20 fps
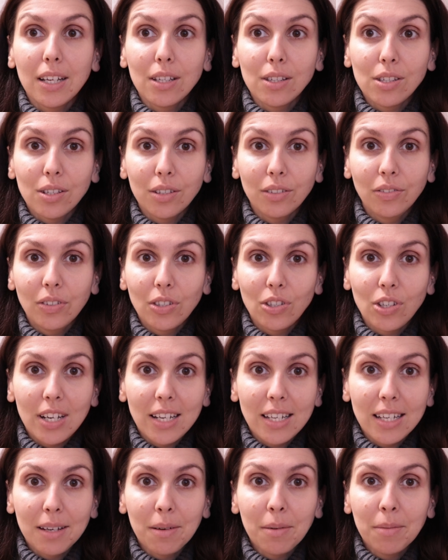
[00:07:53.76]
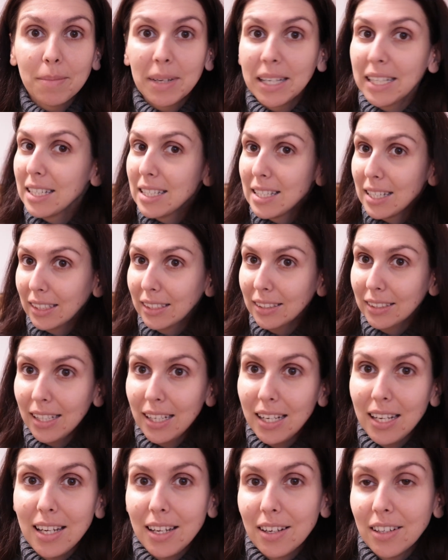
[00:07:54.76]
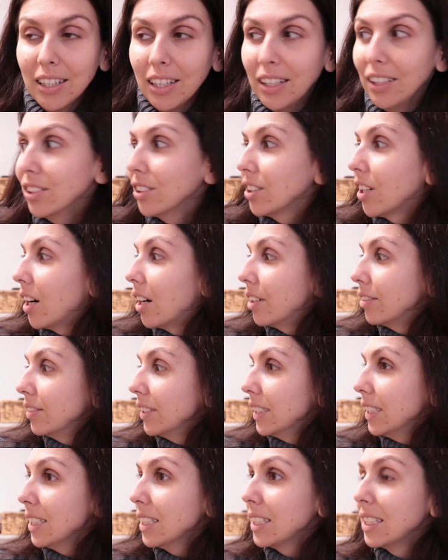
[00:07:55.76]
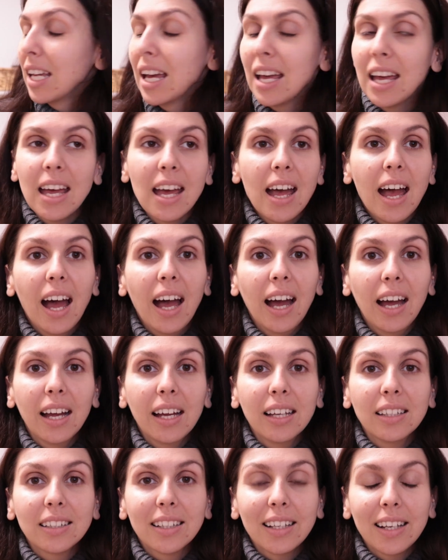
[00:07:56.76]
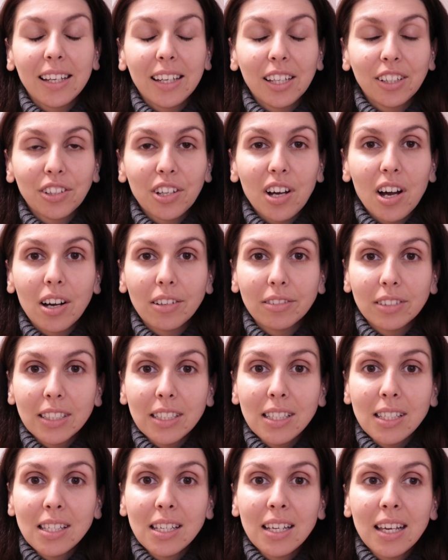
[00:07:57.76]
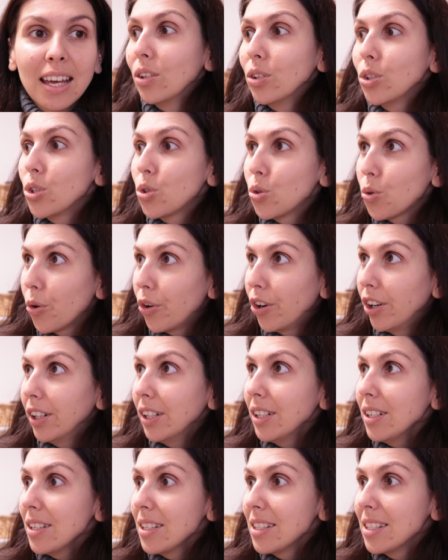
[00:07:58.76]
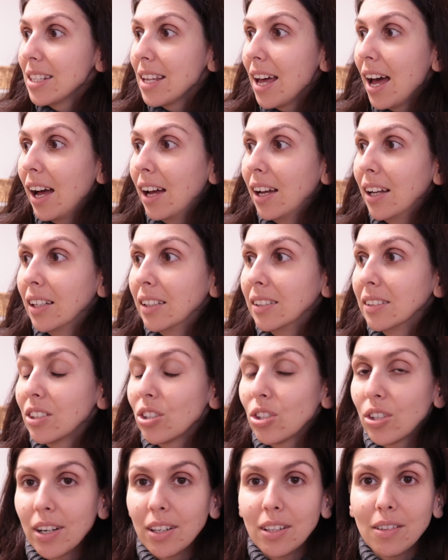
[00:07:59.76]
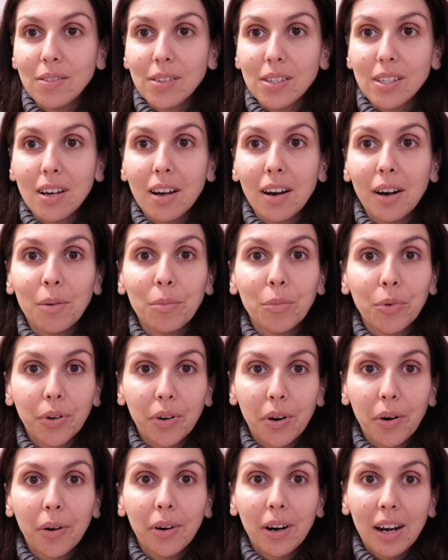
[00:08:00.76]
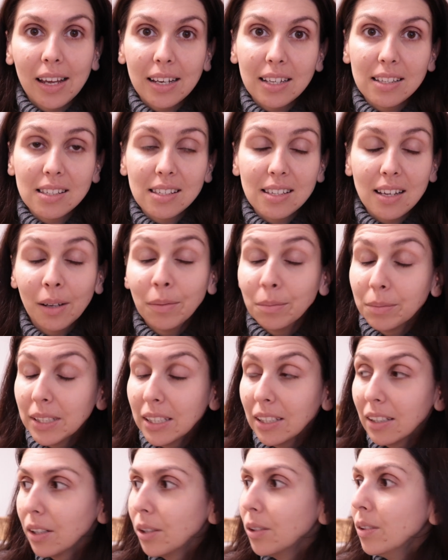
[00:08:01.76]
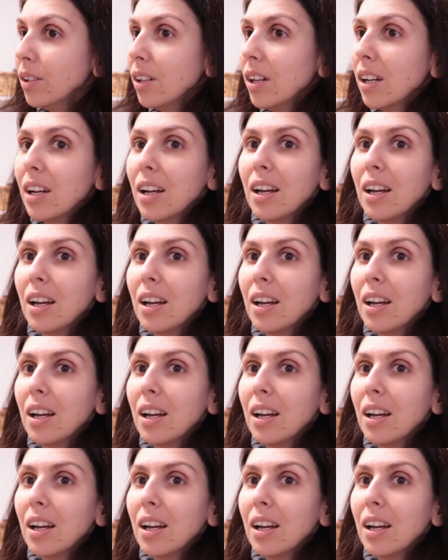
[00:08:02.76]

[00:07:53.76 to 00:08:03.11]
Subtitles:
It's officially my second day here in the office and cleaning the office. The drawers and the shelves are more or less empty now.